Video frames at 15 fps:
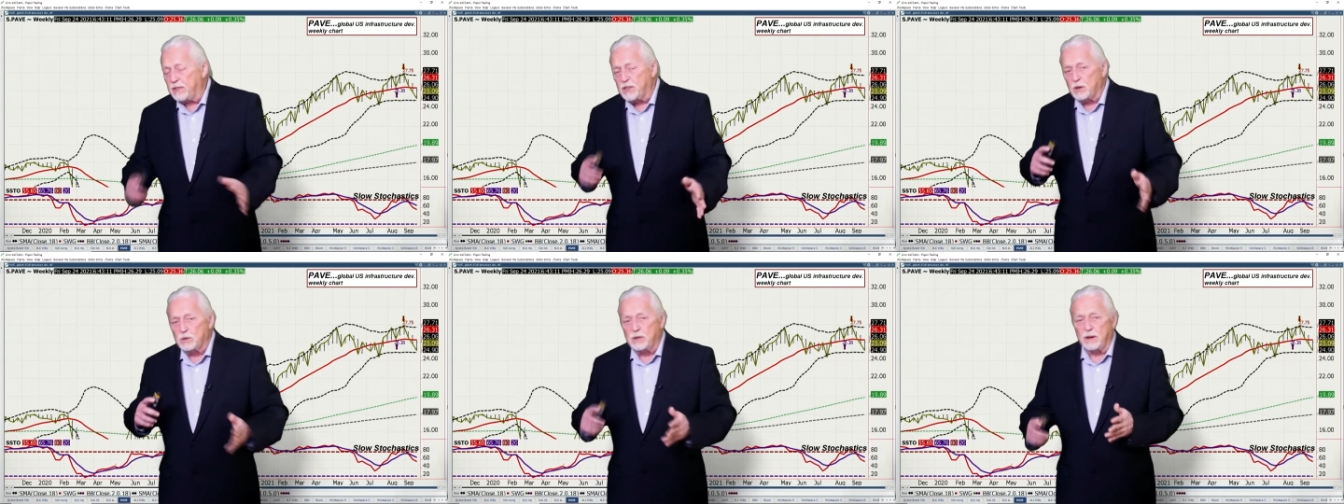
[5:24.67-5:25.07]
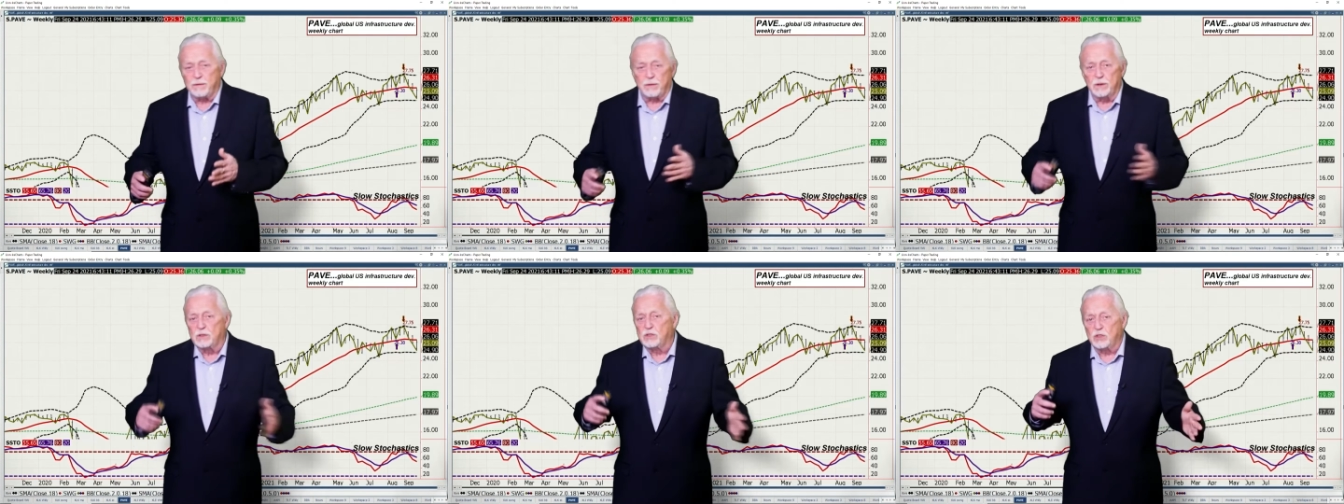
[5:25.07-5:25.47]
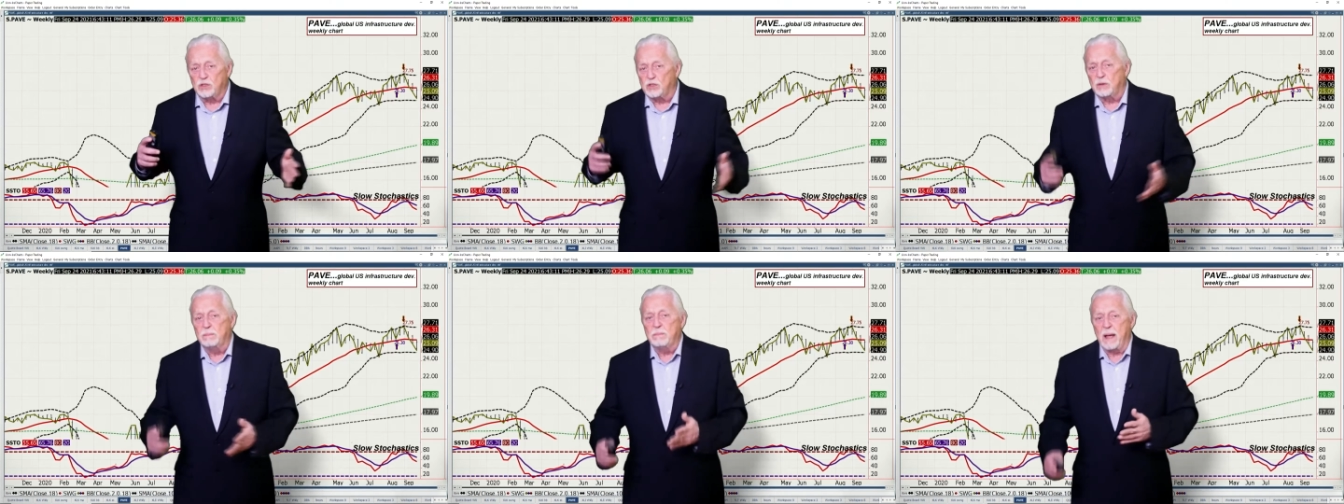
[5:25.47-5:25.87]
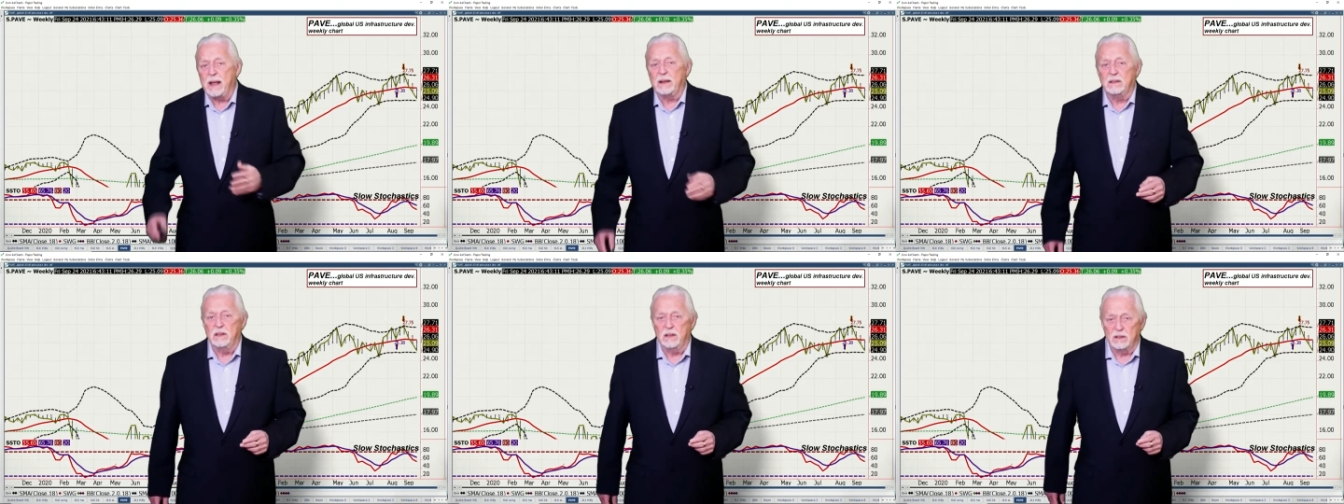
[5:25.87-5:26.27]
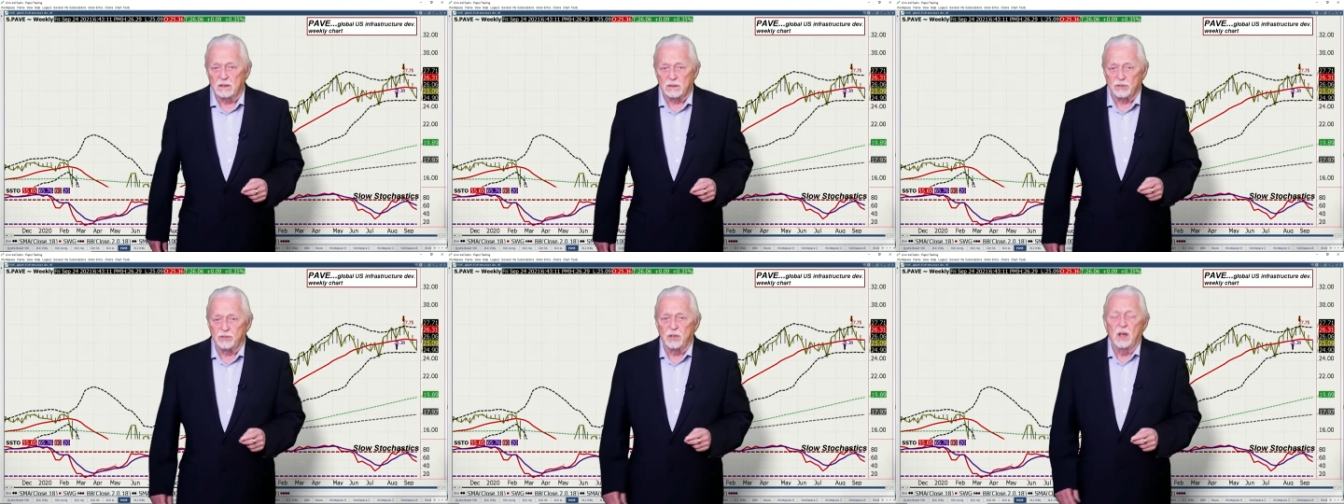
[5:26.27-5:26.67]
their differences and make
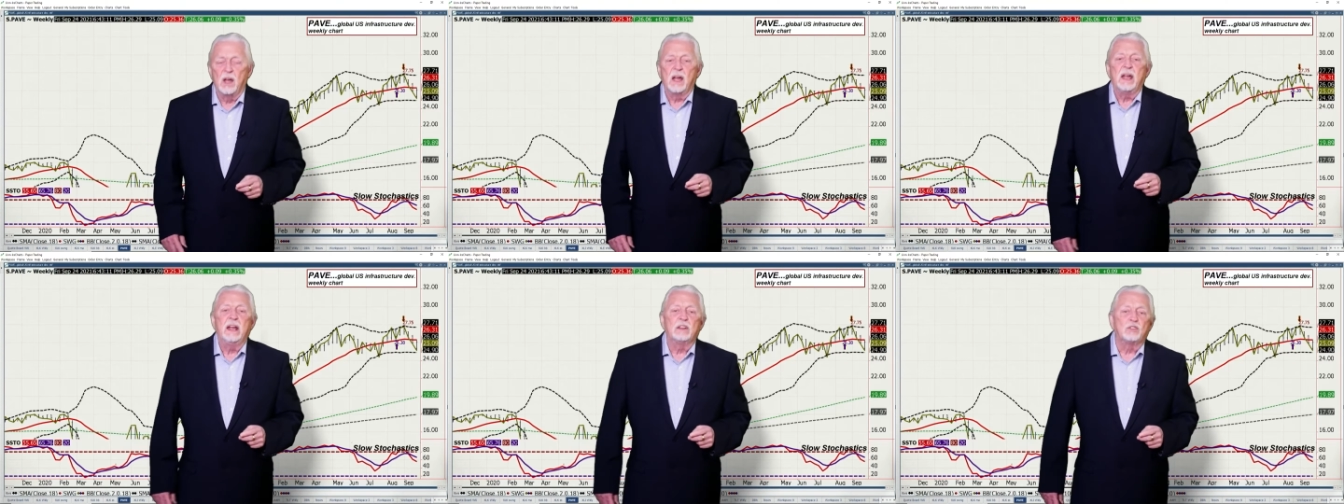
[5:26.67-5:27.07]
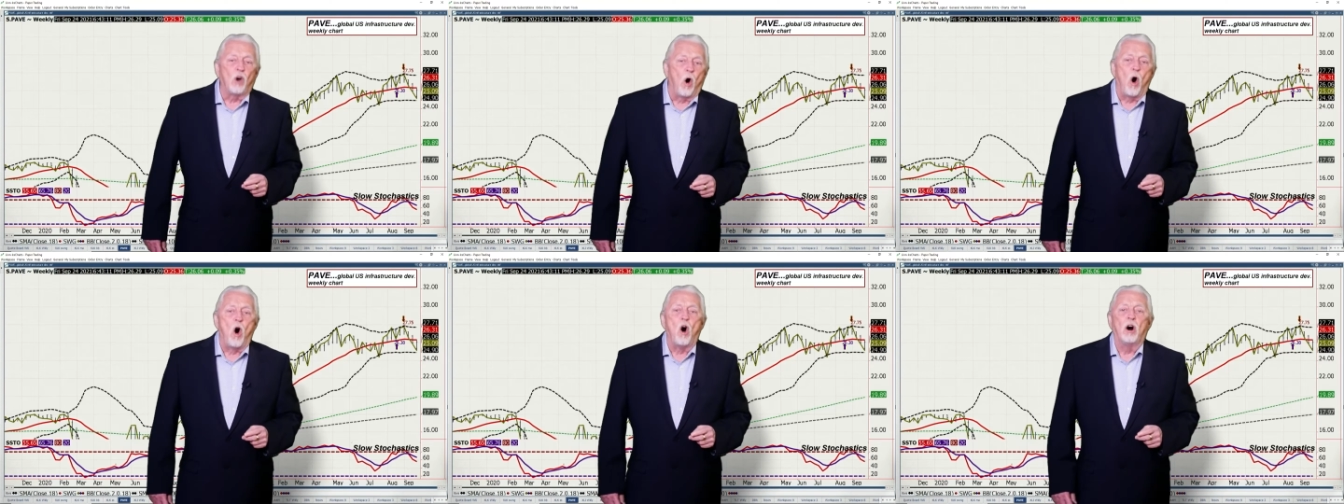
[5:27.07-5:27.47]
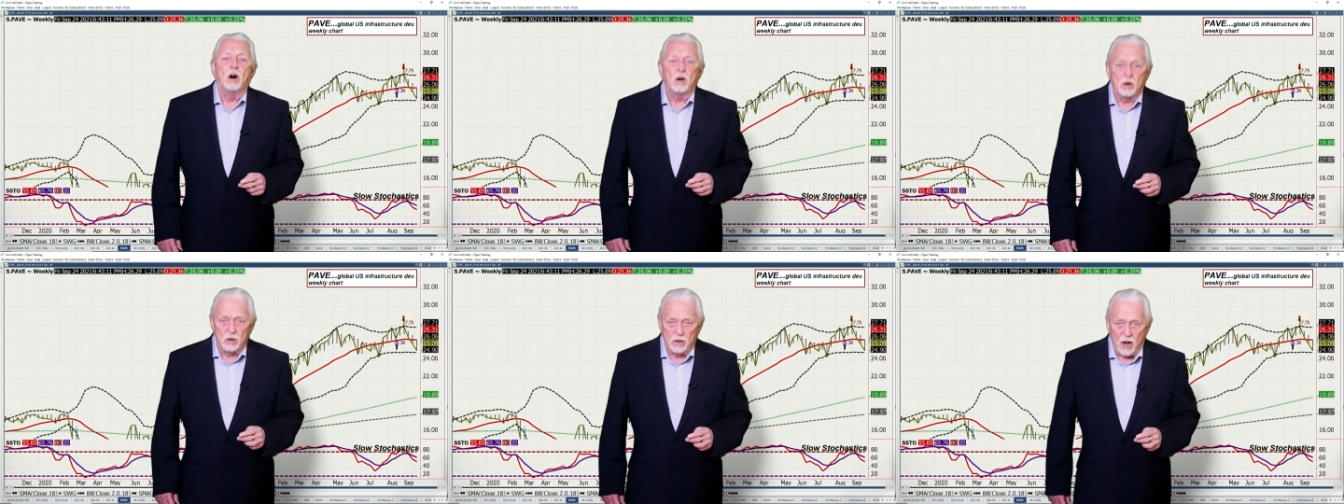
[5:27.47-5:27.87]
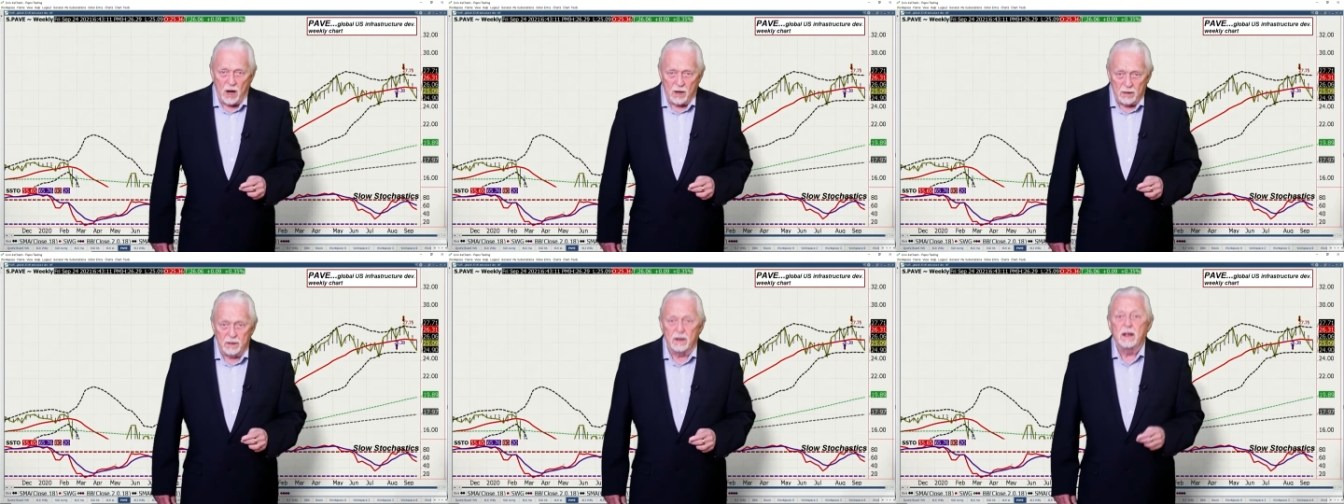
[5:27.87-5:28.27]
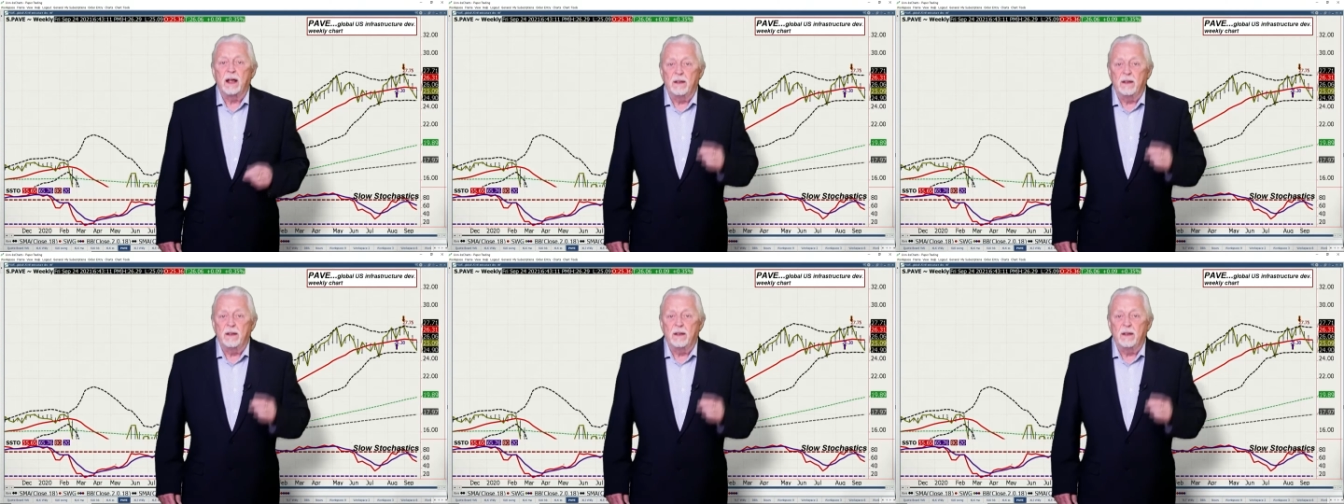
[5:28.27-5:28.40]
deals. It's all or none.